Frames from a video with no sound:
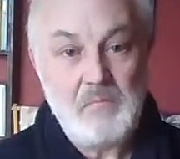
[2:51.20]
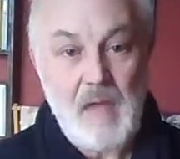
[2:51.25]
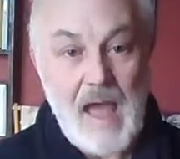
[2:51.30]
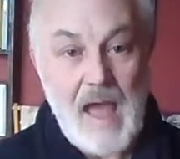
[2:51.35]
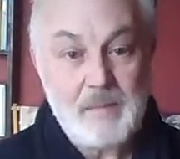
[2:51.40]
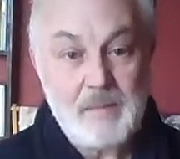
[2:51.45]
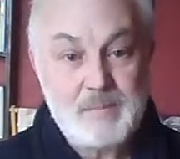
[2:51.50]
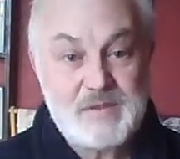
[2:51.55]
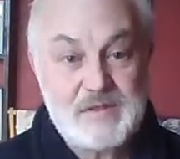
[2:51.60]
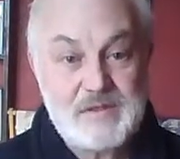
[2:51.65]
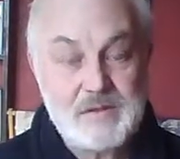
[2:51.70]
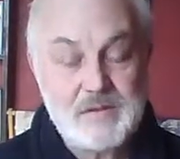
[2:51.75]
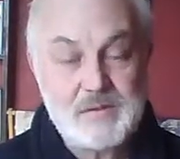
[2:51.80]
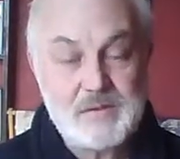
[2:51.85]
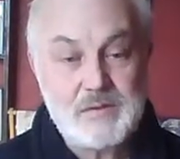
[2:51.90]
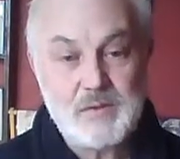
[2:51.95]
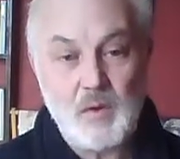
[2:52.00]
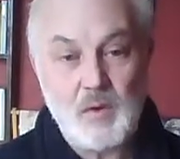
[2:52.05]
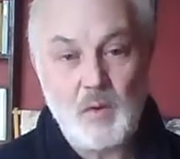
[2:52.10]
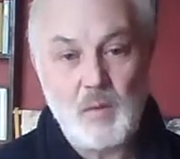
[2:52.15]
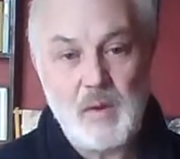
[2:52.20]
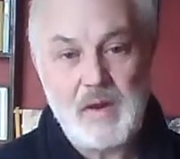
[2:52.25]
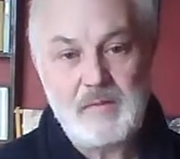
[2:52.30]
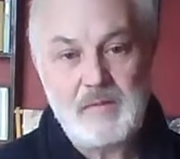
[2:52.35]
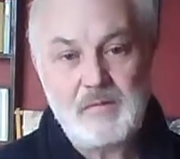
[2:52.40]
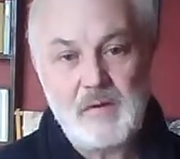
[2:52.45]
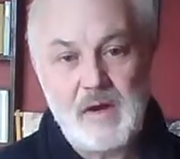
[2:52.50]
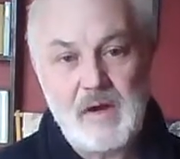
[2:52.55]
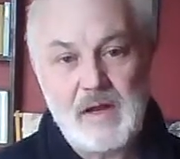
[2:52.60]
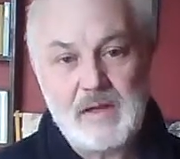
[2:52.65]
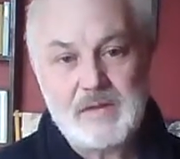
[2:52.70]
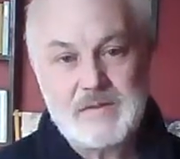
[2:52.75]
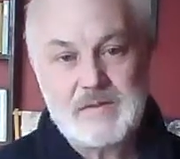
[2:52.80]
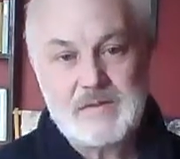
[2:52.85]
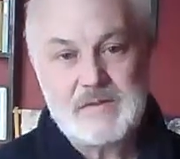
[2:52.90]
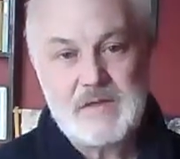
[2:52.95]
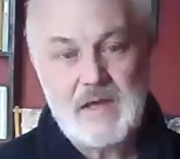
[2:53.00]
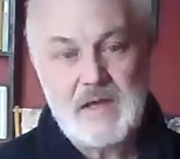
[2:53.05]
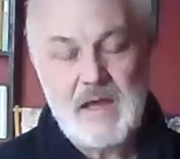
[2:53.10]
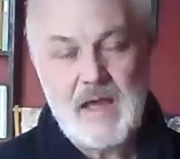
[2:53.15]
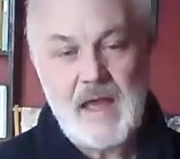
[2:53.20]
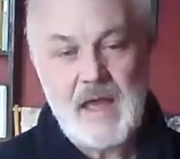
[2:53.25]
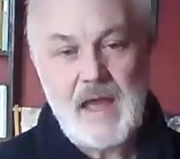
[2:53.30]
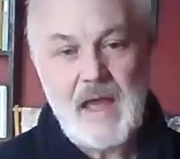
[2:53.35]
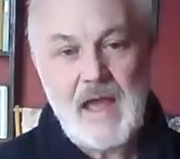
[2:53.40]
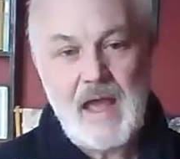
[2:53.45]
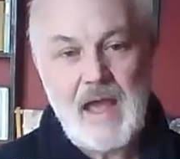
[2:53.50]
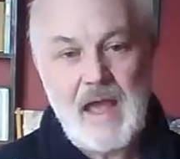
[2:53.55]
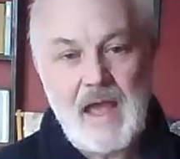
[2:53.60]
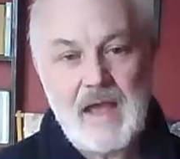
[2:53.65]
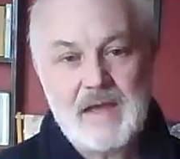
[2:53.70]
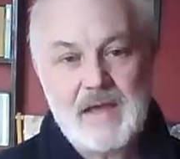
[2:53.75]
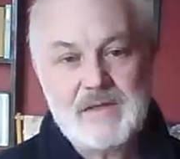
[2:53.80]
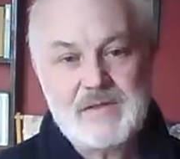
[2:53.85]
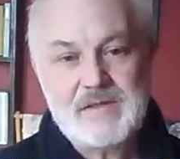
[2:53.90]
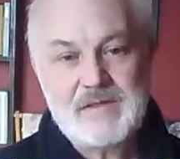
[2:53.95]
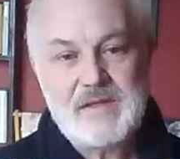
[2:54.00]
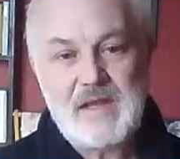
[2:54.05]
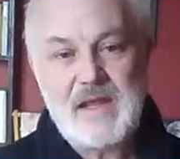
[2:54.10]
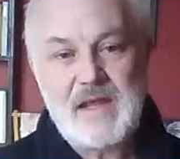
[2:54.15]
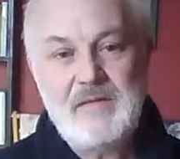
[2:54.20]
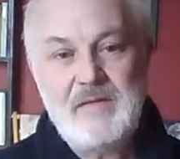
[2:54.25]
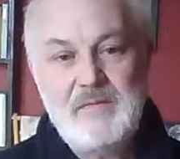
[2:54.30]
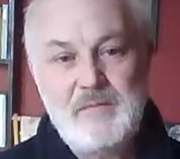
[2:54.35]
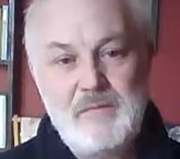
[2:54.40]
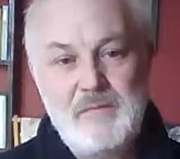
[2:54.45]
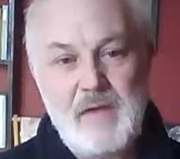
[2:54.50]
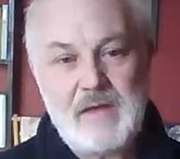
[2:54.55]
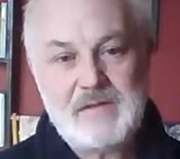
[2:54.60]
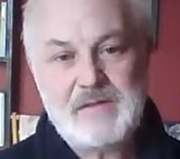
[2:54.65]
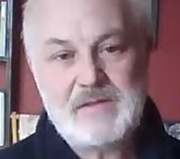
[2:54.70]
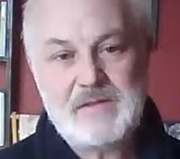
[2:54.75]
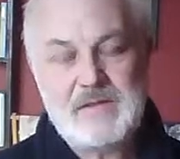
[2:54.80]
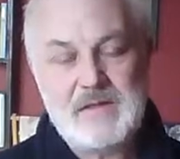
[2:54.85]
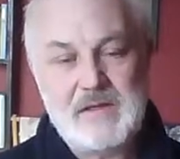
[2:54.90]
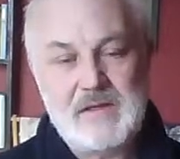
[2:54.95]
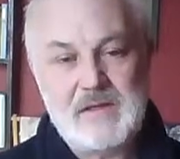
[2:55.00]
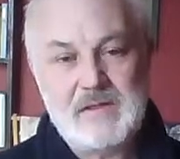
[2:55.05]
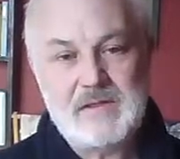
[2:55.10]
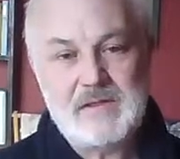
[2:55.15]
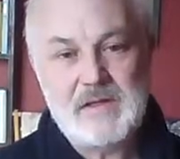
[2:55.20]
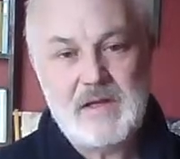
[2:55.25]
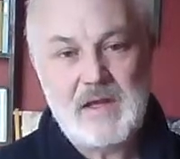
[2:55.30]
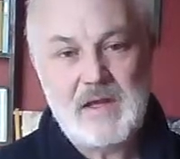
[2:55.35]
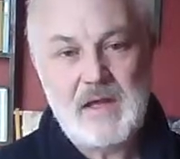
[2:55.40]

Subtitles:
absent, or whatever else, has invested